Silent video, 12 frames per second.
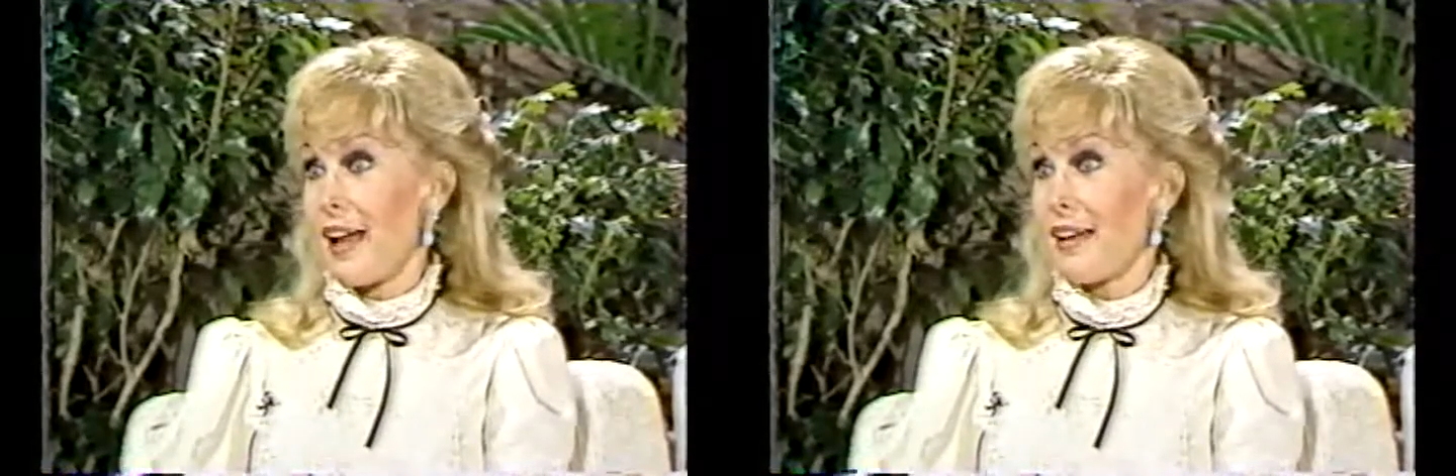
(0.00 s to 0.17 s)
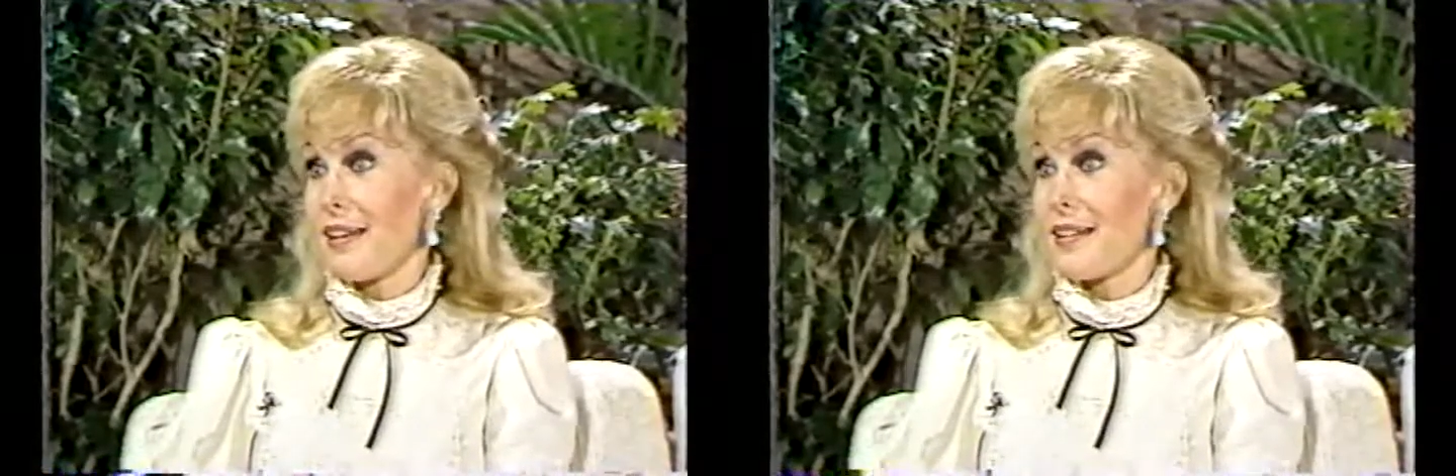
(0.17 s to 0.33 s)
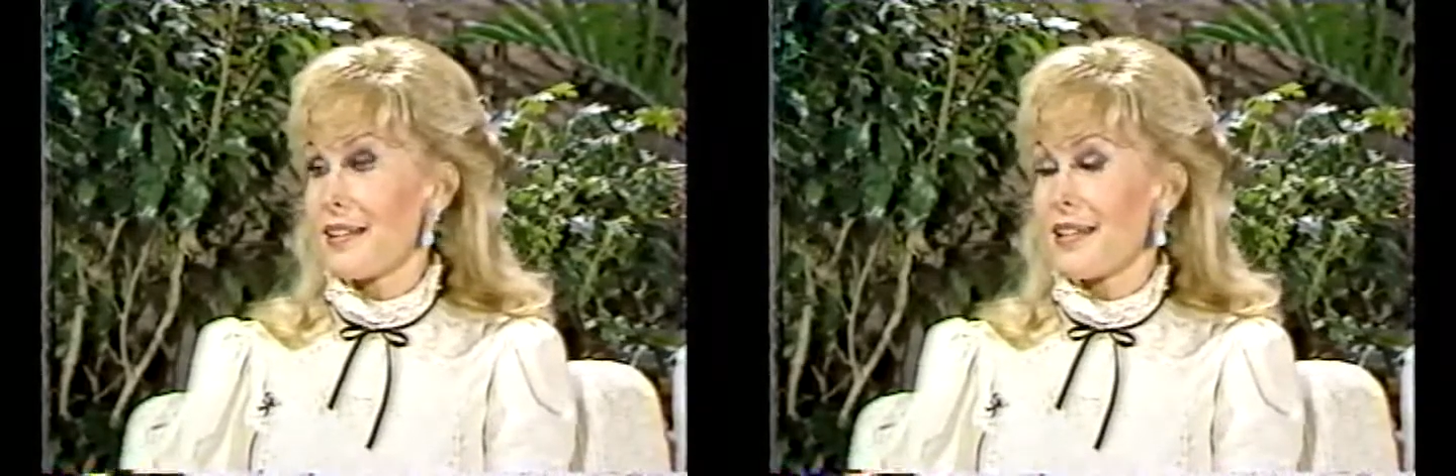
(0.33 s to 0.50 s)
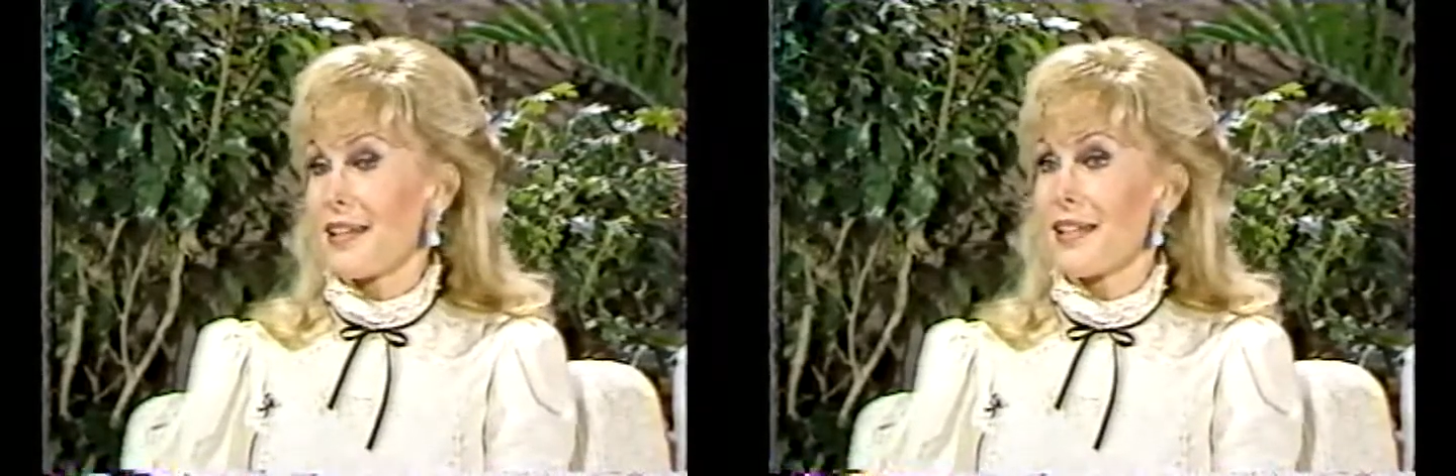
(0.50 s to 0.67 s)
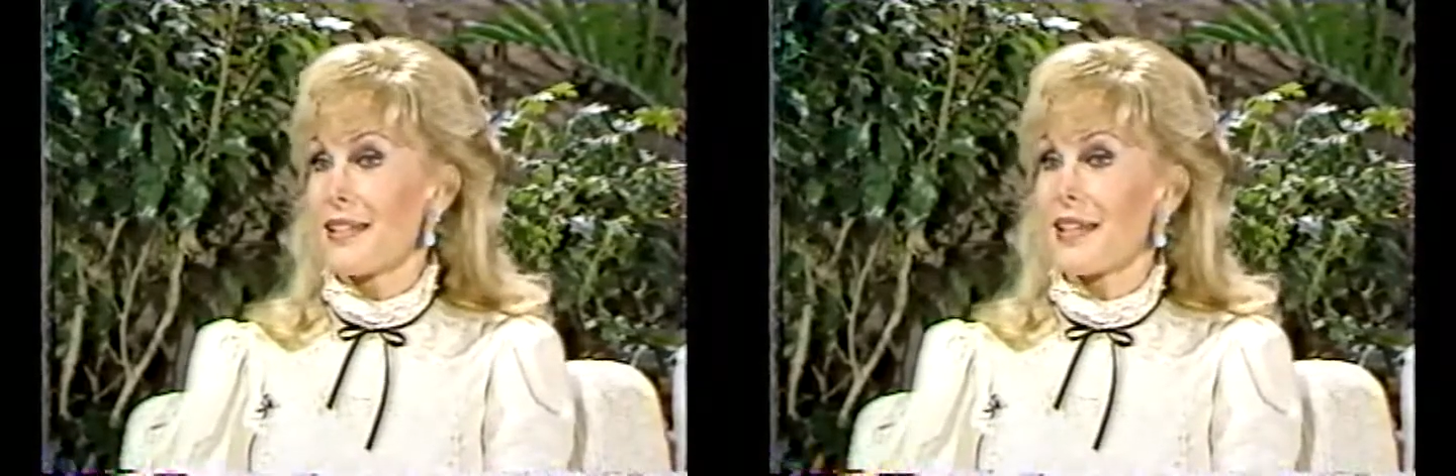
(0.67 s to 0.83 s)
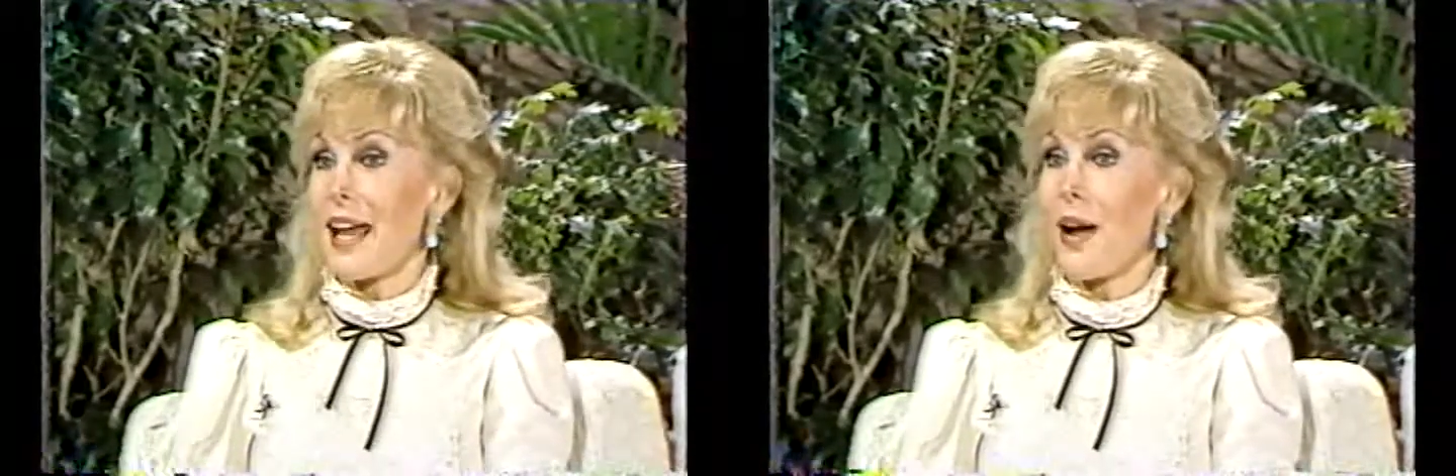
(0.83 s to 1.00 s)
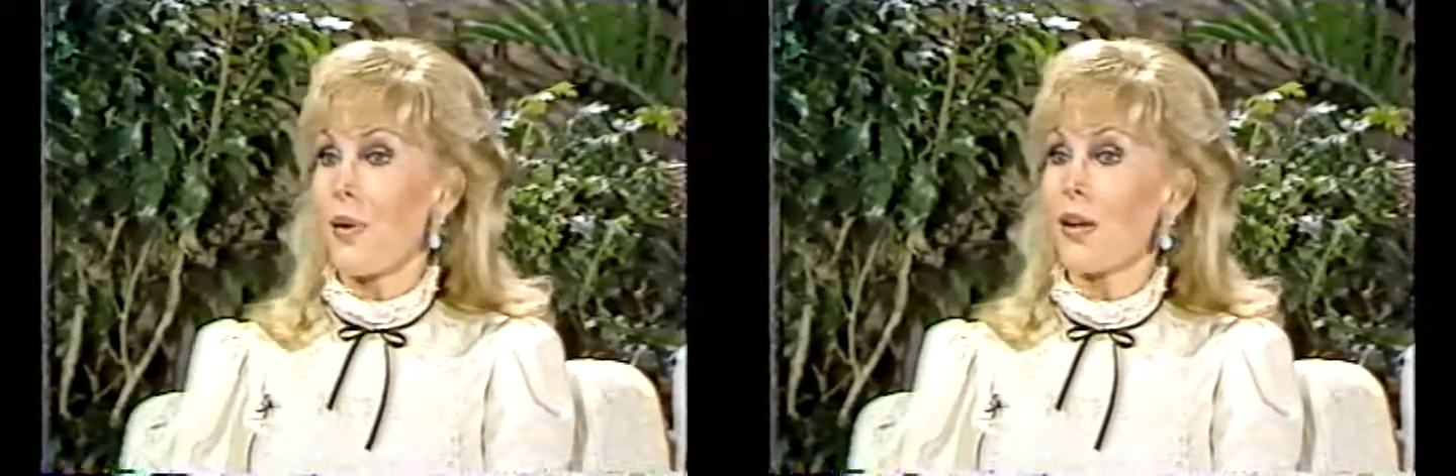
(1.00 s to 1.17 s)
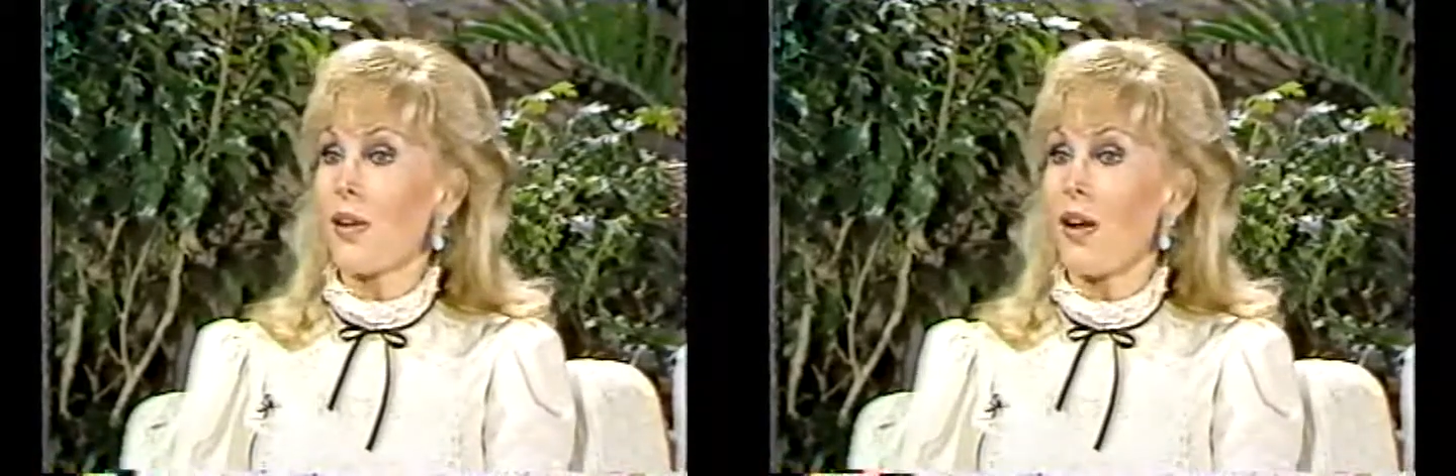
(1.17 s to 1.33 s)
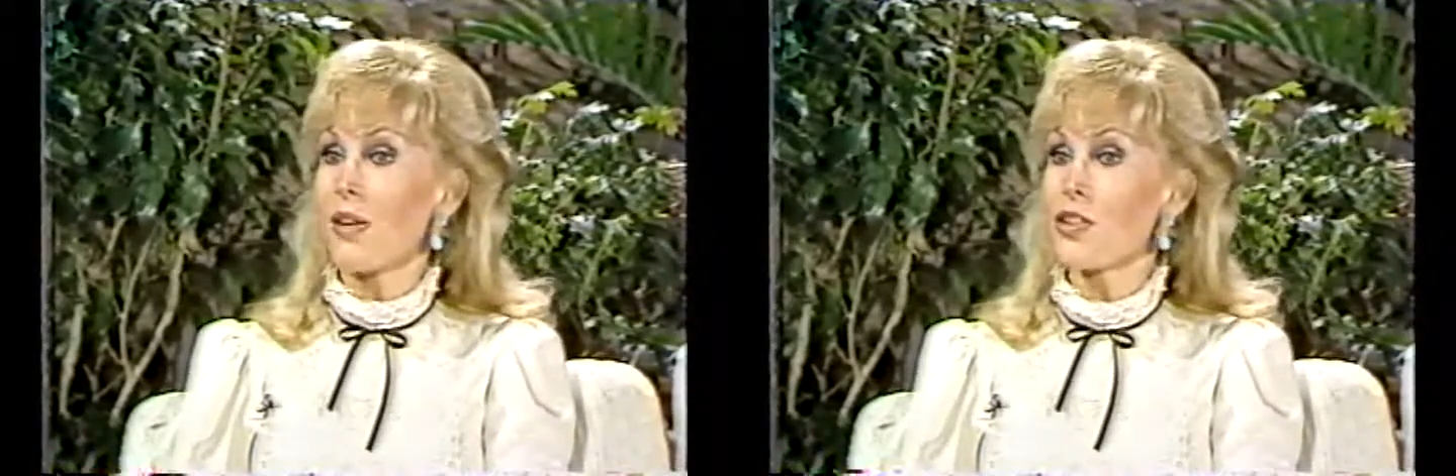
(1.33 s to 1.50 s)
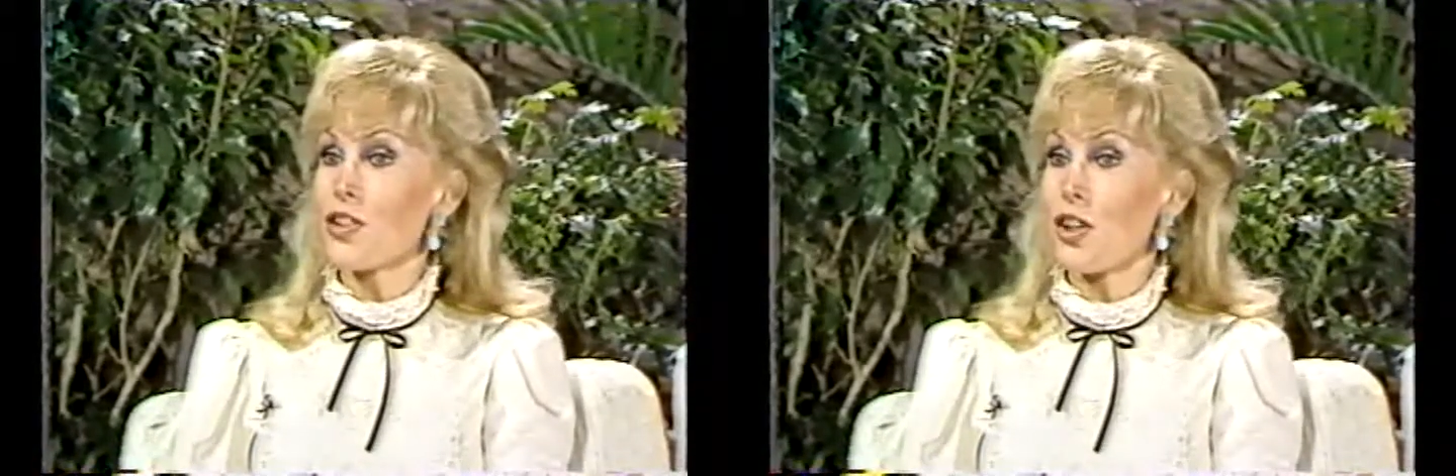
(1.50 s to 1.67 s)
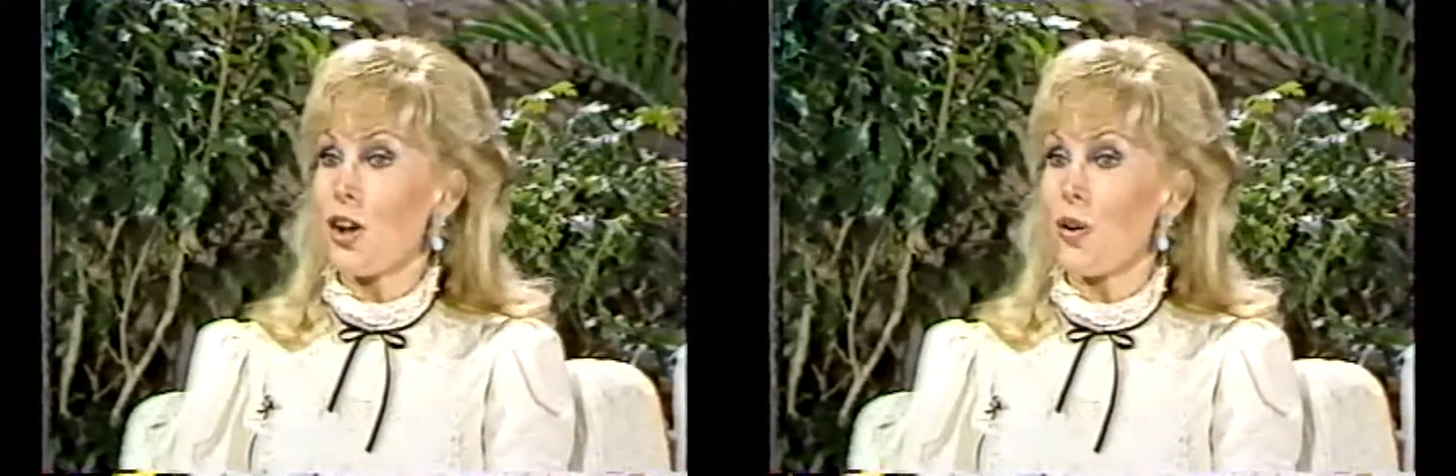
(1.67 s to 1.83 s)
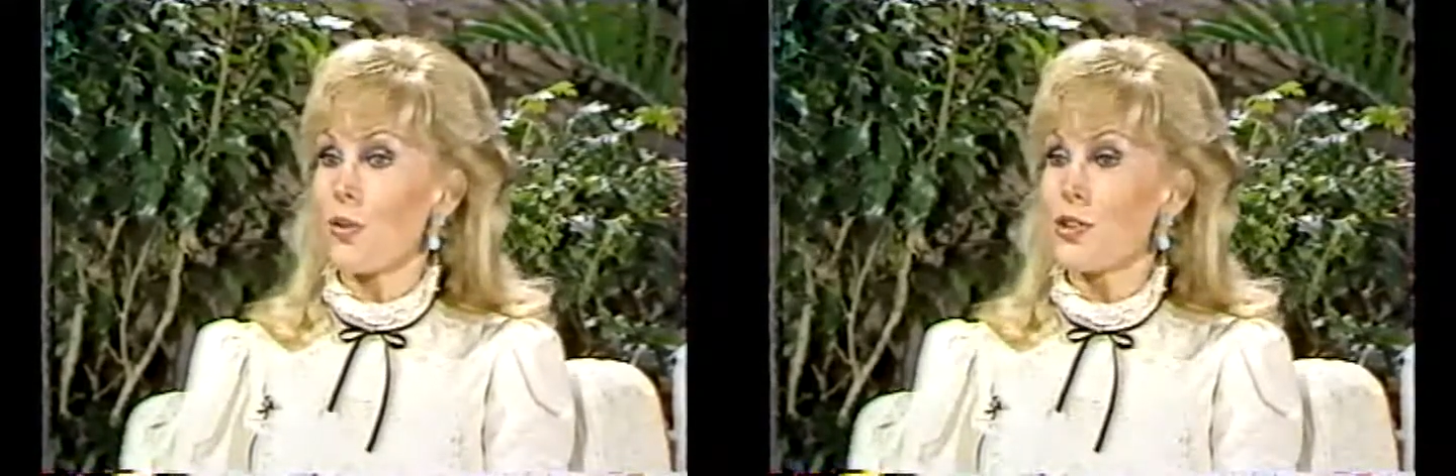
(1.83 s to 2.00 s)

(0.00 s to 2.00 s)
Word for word: And it's the it's an hour long show.